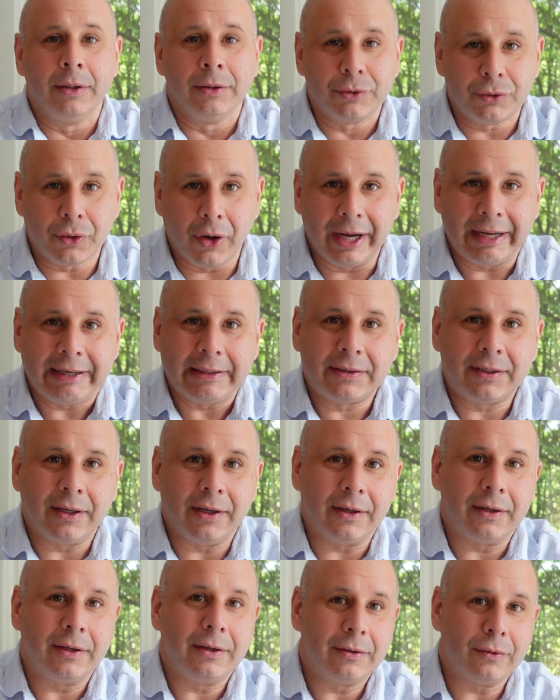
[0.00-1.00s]
trying
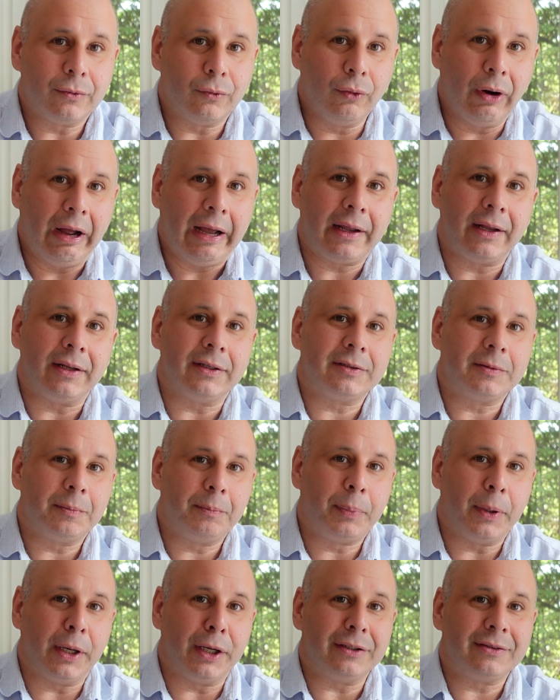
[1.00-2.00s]
to write,
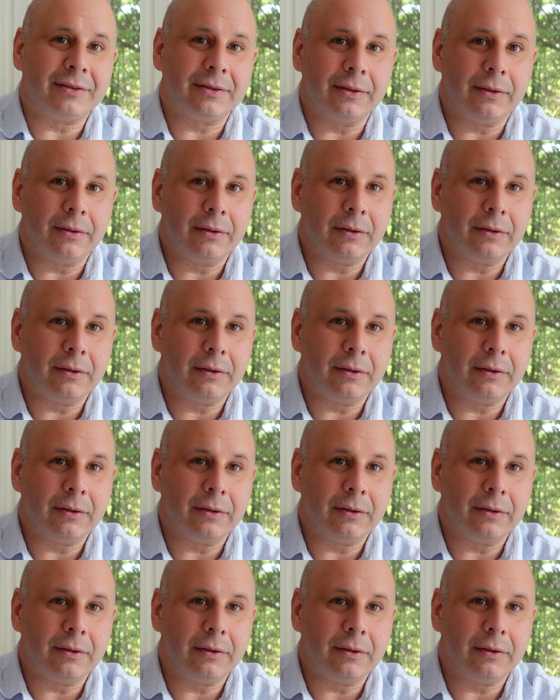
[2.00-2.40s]
but